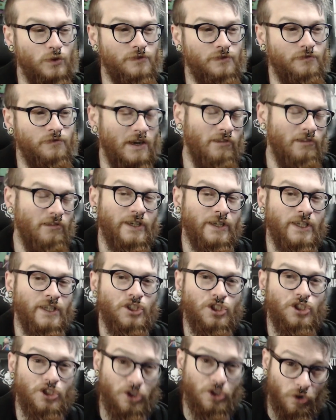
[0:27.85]
very
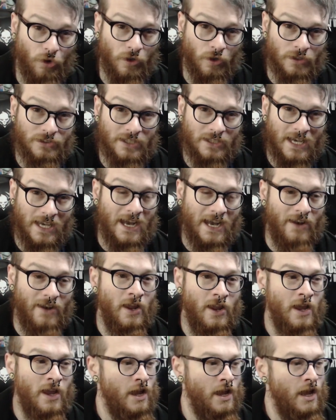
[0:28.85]
short, and
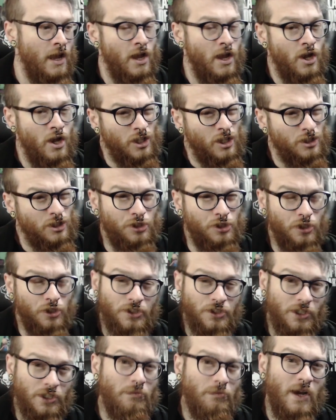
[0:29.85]

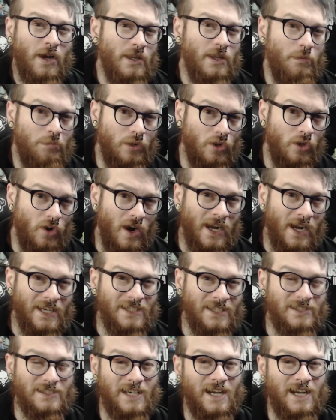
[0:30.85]
judging by the price,